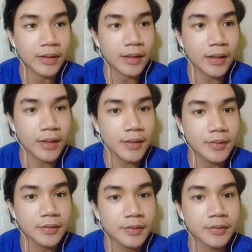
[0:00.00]
Okay.
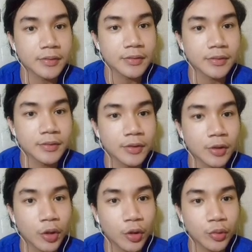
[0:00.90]

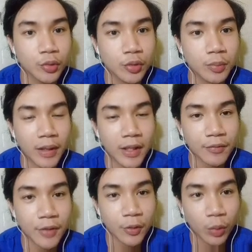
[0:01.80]
Oop, I
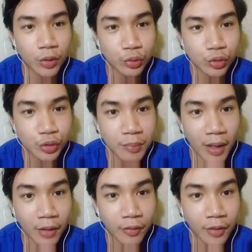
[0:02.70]
love that 1, 2, 3
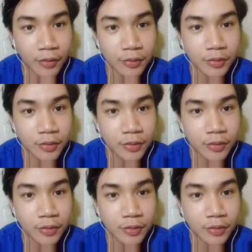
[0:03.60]
background.